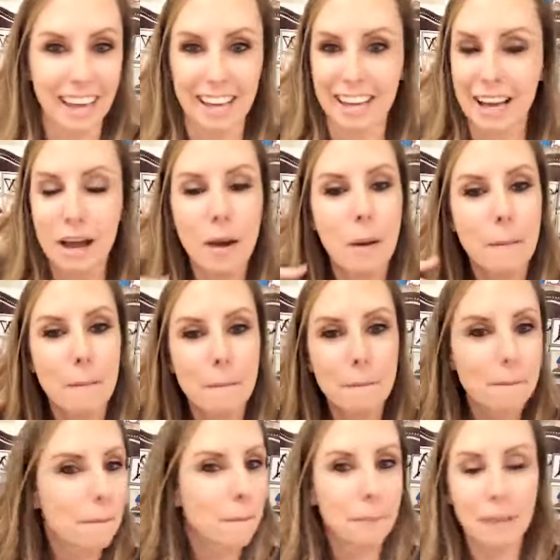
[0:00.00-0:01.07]
like
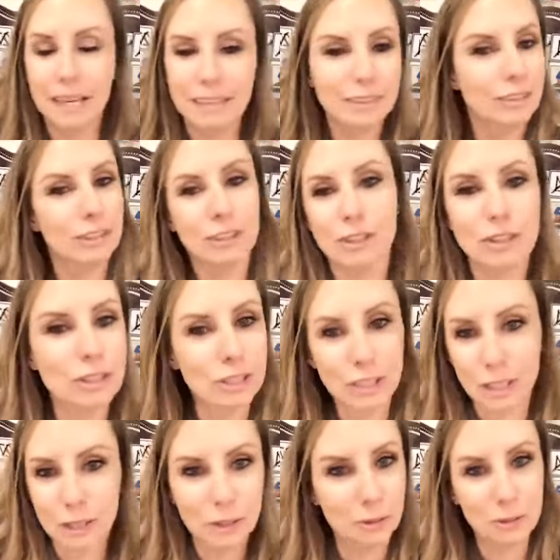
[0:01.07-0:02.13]
like you're just
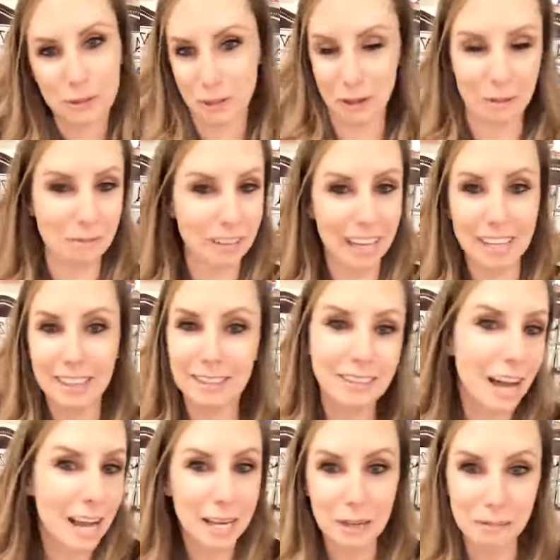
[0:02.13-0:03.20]
gonna lose them. Like they're
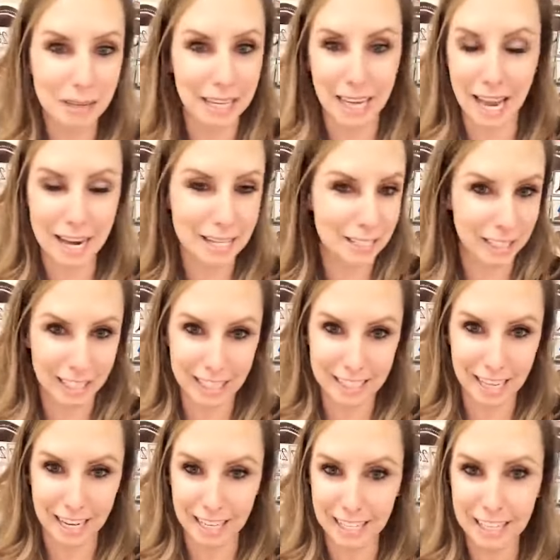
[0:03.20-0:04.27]
not gonna be engaged and
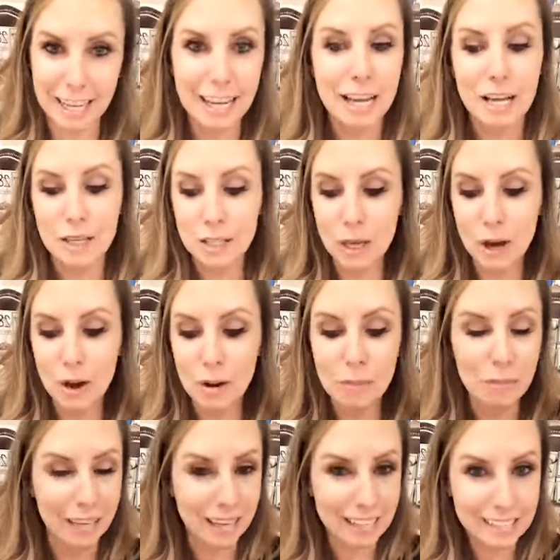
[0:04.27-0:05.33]
excited.
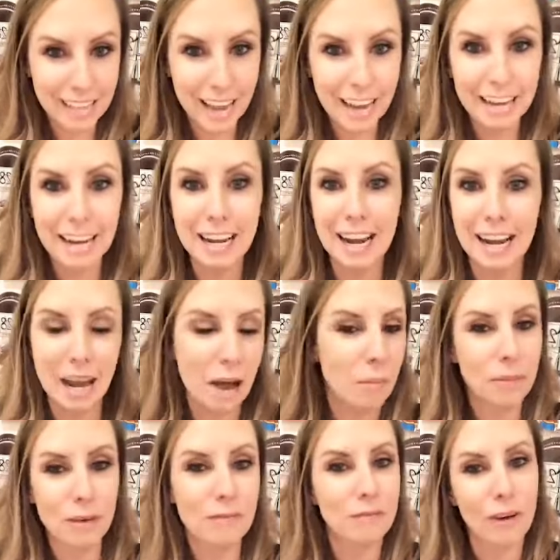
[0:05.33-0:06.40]
So be excited and
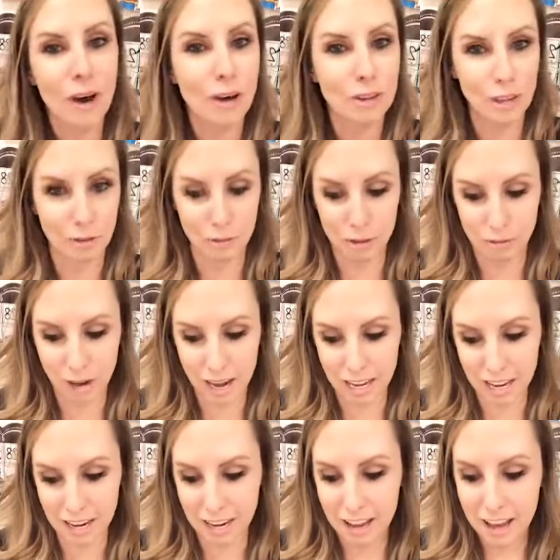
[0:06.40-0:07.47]
help them fall in love with
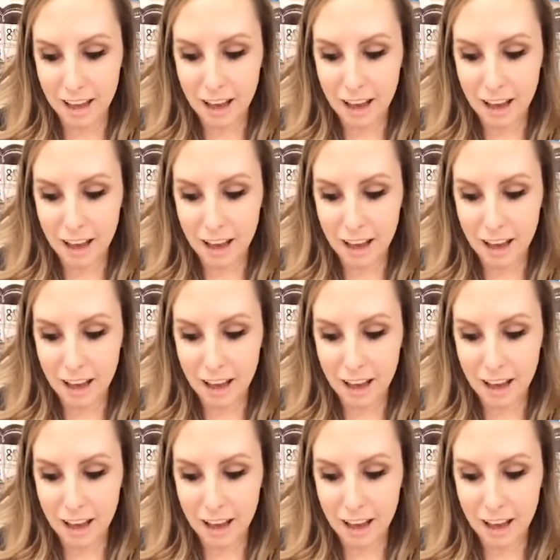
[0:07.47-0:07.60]
writing.